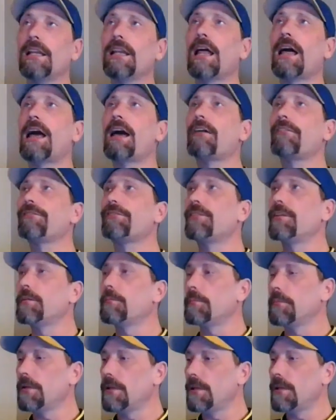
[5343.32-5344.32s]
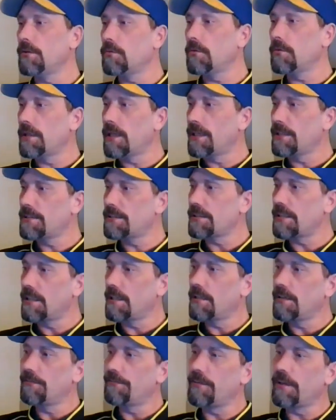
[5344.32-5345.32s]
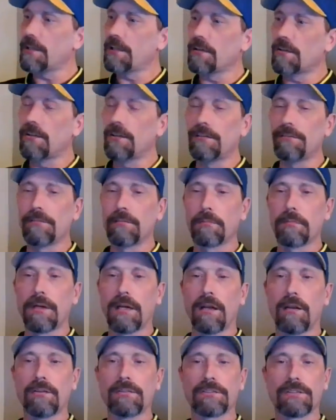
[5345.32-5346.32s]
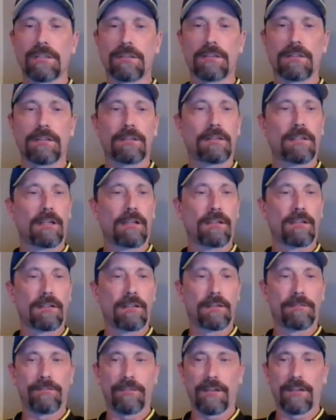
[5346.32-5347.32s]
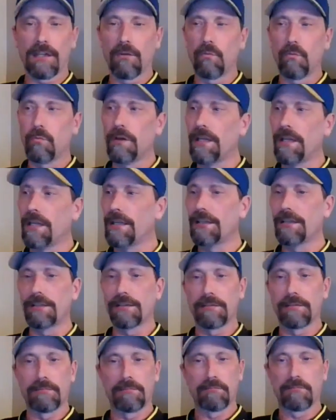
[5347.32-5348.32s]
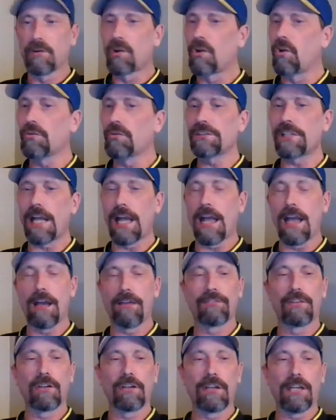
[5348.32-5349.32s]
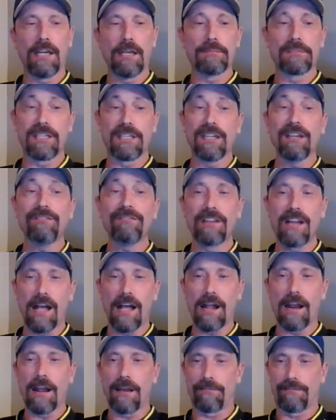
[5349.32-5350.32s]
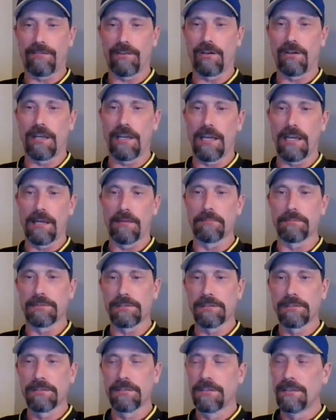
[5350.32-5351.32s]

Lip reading: laughed at me when I said fucking Cleveland Browns are gonna fucking win close to half their games, if not half their games.